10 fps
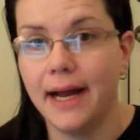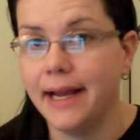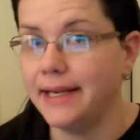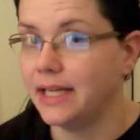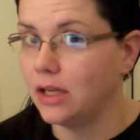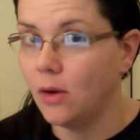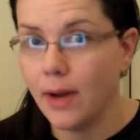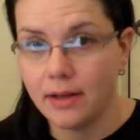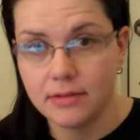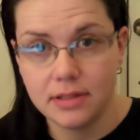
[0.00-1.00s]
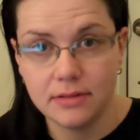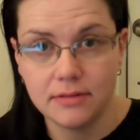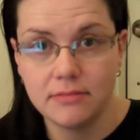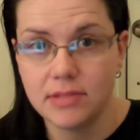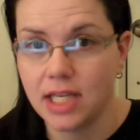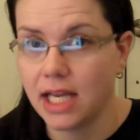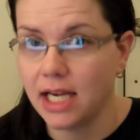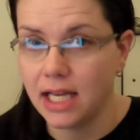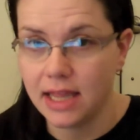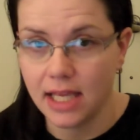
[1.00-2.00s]
I didn't go out to get
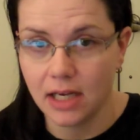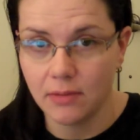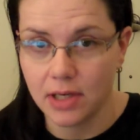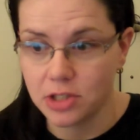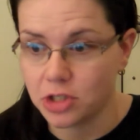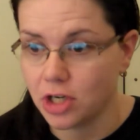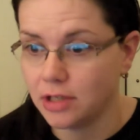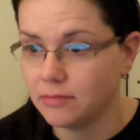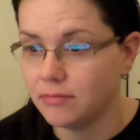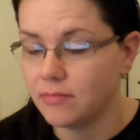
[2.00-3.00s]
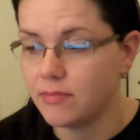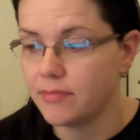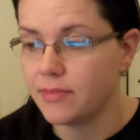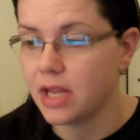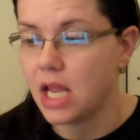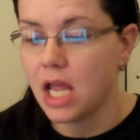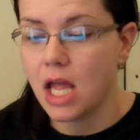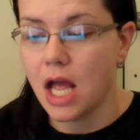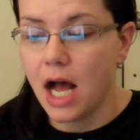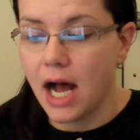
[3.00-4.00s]
anything at a restaurant.
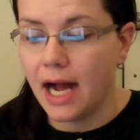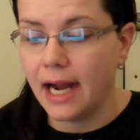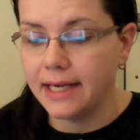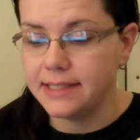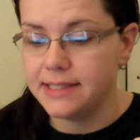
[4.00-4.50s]
I